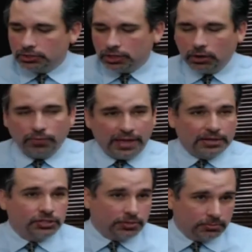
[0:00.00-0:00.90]
So
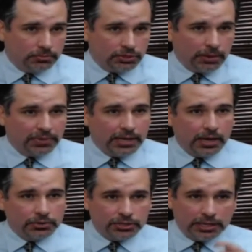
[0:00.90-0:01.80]
that's something
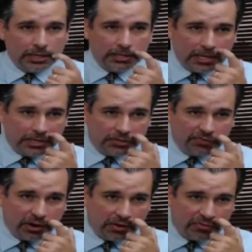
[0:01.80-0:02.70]
else that is
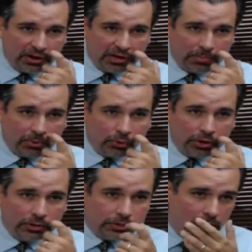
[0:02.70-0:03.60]
very, very
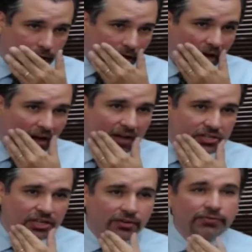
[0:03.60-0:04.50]
important
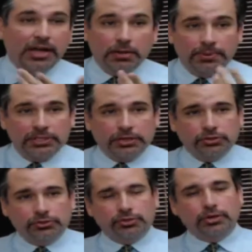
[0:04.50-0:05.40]
to convey to
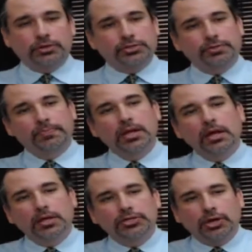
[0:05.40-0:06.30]
potential jurors.
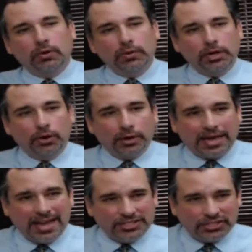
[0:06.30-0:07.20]
So,
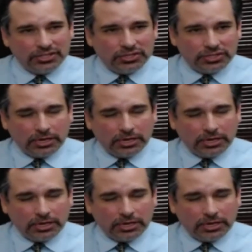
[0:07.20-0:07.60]
cases